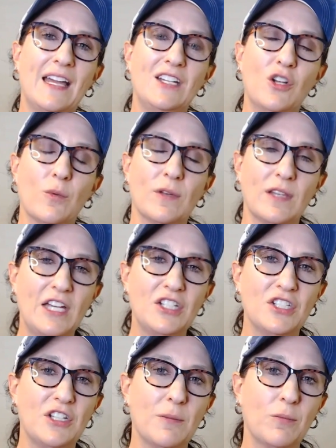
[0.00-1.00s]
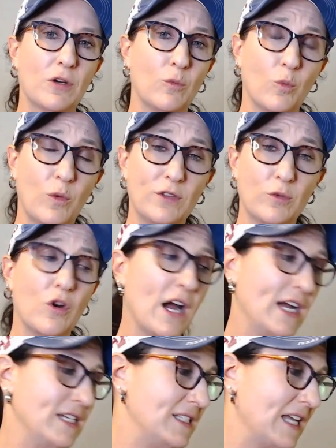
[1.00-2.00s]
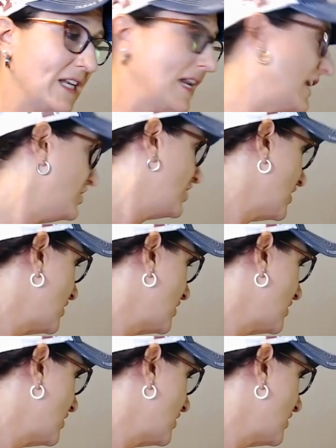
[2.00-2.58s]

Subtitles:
and your relationship with Christ and